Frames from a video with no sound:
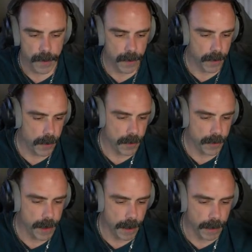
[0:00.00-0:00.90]

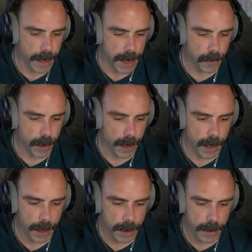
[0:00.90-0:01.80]
usually our
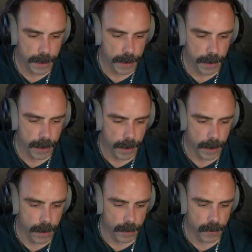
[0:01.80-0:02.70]
gateway
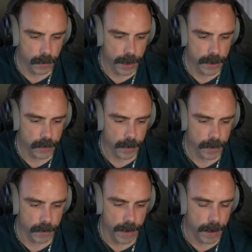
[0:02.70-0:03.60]
switch with
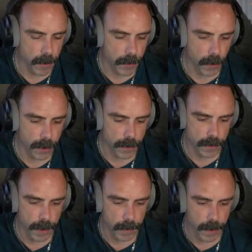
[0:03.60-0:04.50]
some fiber ports or
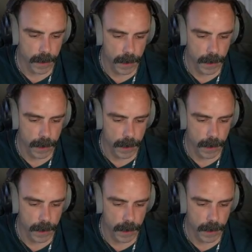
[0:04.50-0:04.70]
something,